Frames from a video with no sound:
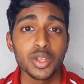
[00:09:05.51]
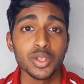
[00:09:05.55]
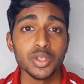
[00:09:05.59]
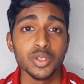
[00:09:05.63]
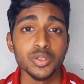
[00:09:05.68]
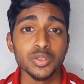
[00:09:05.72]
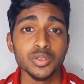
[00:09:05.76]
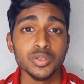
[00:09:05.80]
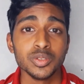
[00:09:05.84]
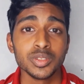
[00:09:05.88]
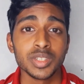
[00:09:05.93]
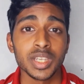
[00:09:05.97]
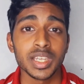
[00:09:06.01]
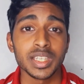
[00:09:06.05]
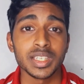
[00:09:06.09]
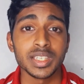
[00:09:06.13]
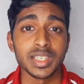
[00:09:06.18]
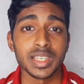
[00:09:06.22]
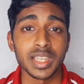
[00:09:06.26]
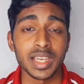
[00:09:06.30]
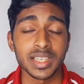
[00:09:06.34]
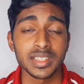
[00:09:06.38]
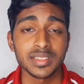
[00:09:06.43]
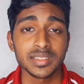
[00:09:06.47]
You do get
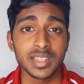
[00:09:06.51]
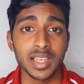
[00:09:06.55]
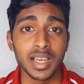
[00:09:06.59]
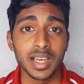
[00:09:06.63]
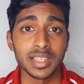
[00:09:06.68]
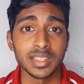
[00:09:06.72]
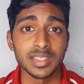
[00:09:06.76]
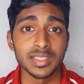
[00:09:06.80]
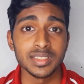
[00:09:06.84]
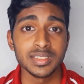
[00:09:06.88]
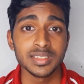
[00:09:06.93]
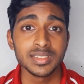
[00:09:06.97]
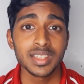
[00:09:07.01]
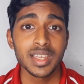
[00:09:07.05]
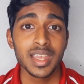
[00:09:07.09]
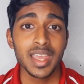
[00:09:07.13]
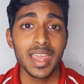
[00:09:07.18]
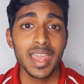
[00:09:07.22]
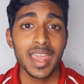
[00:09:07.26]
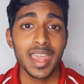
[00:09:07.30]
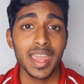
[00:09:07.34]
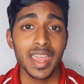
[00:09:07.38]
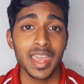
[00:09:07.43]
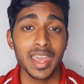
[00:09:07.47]
nice colors,
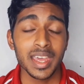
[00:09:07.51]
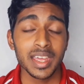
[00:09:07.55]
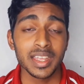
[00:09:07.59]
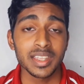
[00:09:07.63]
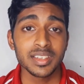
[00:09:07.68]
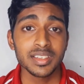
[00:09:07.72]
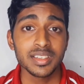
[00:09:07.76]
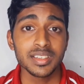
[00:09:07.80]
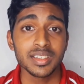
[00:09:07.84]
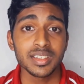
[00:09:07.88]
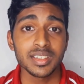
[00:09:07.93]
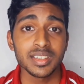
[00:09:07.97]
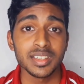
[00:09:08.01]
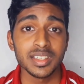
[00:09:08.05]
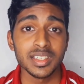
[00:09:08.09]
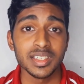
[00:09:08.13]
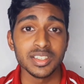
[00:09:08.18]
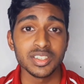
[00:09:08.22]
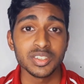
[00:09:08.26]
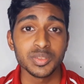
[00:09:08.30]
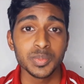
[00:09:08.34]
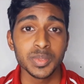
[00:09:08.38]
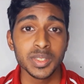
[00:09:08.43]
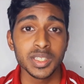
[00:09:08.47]
and
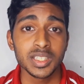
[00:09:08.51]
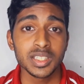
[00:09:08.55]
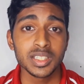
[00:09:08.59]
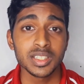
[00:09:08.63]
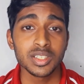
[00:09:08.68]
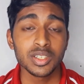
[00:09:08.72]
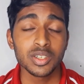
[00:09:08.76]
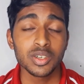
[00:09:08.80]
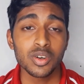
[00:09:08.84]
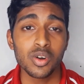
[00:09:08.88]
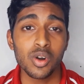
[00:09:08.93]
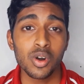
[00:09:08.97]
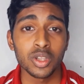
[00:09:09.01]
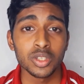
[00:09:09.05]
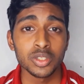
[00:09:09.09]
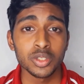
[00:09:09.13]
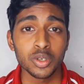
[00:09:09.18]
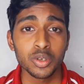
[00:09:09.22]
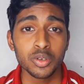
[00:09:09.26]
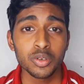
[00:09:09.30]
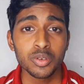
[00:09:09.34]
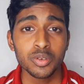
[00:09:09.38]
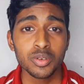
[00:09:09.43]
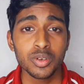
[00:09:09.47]
the speaker,
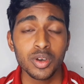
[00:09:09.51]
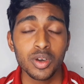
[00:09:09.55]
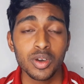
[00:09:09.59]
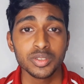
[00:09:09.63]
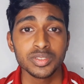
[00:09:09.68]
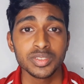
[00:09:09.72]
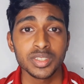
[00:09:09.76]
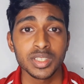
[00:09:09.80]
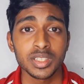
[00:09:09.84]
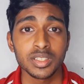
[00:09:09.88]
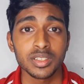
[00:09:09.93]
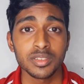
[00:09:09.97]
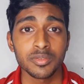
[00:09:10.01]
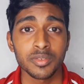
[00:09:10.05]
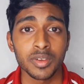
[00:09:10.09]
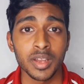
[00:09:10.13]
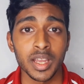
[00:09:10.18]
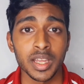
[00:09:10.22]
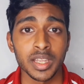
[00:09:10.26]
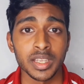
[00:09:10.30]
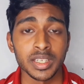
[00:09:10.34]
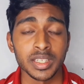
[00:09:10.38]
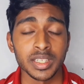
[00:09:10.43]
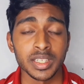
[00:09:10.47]
although single
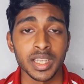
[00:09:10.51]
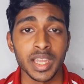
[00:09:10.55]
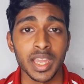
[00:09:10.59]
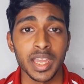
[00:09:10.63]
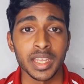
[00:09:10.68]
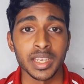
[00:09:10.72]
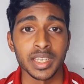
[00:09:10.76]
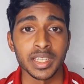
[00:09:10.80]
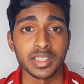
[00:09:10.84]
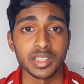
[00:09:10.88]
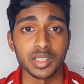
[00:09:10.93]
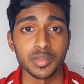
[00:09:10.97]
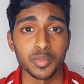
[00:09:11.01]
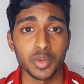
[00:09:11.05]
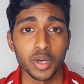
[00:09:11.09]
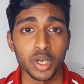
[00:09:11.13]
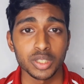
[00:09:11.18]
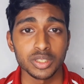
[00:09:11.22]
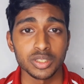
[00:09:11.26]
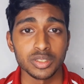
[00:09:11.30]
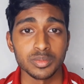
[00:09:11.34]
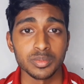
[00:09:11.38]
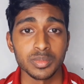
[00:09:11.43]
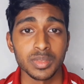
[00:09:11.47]
firing and at the
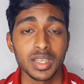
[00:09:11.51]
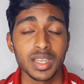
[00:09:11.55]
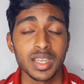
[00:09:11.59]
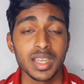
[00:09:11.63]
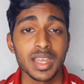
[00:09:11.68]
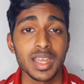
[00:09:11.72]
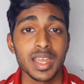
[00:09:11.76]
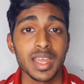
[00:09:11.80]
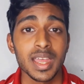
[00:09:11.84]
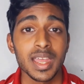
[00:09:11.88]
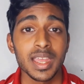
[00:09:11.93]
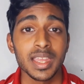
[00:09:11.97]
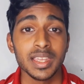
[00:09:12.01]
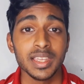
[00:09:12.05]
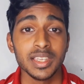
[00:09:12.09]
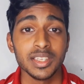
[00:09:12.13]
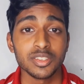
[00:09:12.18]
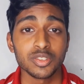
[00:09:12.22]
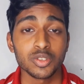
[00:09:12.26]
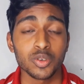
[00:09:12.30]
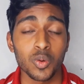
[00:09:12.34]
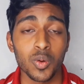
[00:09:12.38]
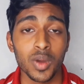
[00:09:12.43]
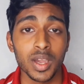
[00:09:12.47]
bottom,
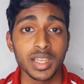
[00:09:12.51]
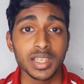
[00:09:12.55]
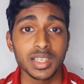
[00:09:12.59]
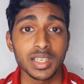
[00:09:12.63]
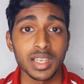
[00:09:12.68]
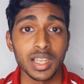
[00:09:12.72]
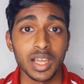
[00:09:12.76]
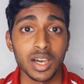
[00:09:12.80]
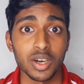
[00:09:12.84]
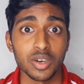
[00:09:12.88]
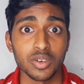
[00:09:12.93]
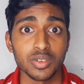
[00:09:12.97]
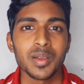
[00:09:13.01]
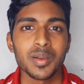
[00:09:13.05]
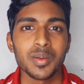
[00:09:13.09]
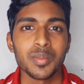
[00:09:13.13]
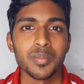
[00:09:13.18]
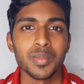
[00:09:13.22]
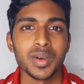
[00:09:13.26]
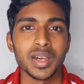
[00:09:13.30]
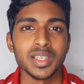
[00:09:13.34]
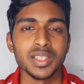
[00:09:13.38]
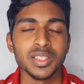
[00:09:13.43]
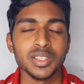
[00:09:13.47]
is quite loud,
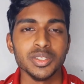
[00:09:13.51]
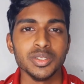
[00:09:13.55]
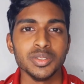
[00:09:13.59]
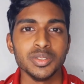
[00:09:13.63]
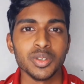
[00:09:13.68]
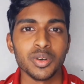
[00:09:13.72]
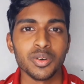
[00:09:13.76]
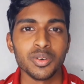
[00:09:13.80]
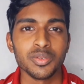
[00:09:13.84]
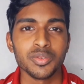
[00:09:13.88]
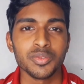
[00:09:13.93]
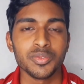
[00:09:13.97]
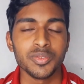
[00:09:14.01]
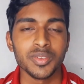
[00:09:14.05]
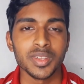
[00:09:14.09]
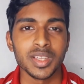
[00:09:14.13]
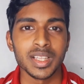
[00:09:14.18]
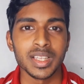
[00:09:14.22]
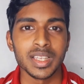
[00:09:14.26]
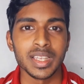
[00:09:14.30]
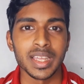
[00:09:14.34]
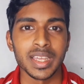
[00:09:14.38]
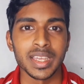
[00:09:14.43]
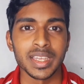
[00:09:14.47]
but you don't
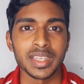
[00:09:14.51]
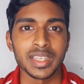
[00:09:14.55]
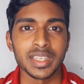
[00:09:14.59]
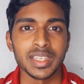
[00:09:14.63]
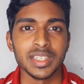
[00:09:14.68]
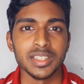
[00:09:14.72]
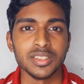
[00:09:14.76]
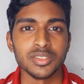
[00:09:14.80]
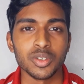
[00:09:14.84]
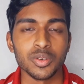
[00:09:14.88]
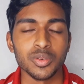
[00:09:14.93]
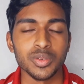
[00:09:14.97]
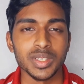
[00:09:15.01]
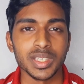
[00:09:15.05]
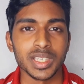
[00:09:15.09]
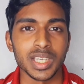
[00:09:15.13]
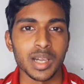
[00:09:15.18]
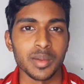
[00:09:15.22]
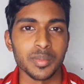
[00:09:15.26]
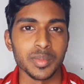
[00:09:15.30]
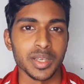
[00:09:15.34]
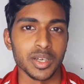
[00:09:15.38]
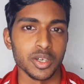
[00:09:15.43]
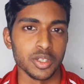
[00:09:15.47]
feel like it's only
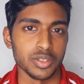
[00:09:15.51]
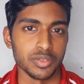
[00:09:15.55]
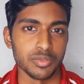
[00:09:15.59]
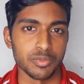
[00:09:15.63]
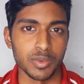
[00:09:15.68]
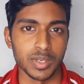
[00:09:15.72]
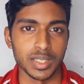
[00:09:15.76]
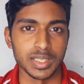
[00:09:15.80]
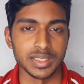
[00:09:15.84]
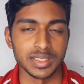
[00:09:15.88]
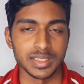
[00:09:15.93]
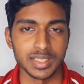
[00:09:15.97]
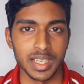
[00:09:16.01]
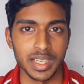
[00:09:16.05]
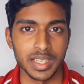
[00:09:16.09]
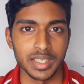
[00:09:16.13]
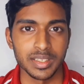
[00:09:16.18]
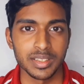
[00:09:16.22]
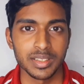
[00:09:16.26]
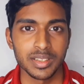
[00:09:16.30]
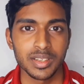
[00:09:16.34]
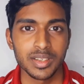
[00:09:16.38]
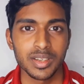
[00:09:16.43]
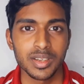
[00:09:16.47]
coming out of one
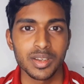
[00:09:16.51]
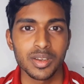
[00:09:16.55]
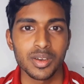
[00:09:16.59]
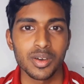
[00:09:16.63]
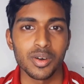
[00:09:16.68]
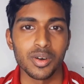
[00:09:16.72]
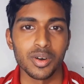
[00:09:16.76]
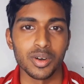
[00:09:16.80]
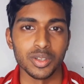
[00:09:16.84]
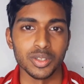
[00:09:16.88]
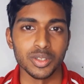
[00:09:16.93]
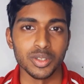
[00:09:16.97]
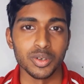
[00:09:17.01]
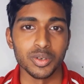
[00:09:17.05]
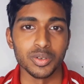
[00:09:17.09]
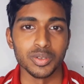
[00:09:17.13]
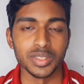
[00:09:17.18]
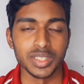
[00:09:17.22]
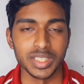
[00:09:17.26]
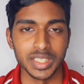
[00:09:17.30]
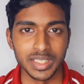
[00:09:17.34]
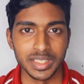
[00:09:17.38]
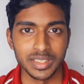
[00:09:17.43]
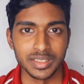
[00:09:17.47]
side, although
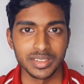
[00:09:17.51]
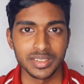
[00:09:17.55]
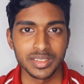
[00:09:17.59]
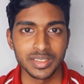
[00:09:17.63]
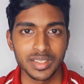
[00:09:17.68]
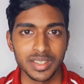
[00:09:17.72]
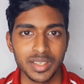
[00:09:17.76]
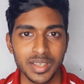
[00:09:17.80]
it is.